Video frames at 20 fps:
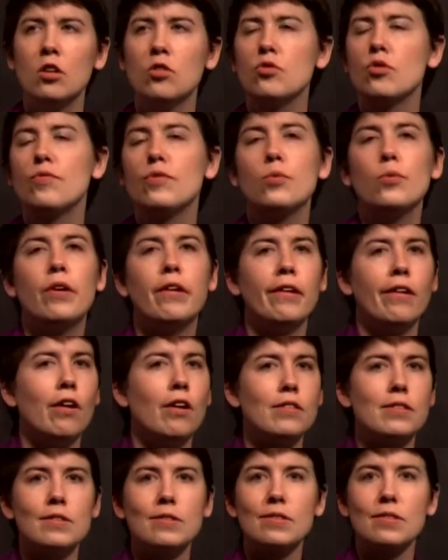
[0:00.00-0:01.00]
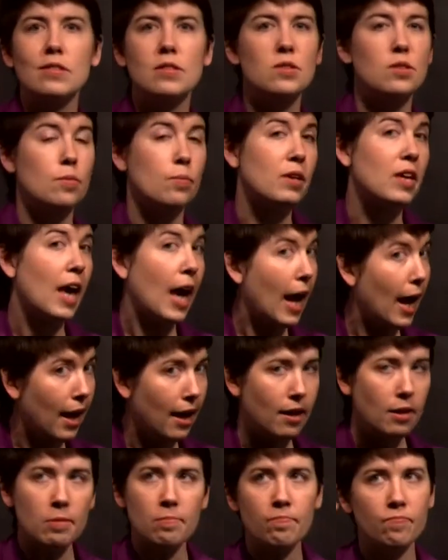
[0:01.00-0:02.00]
So if you want to call this c sub
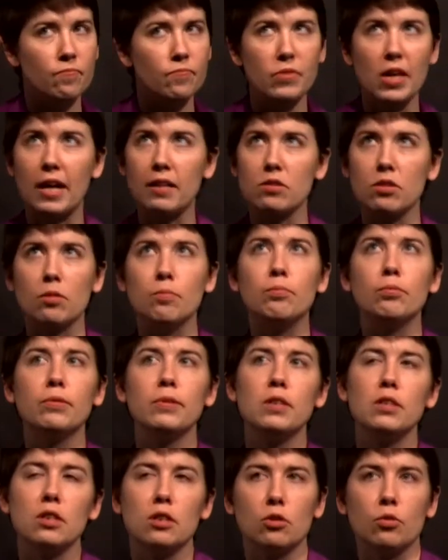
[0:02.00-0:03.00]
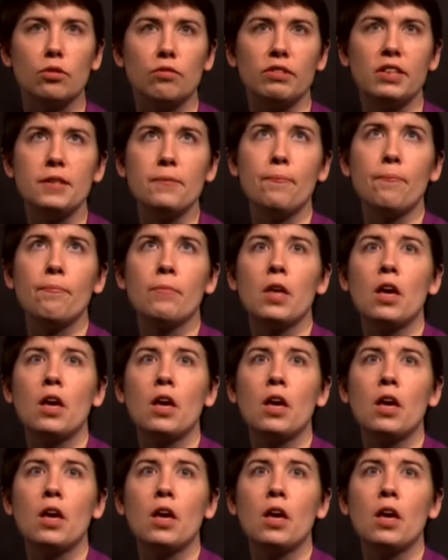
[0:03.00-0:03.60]
k, that's completely equivalent.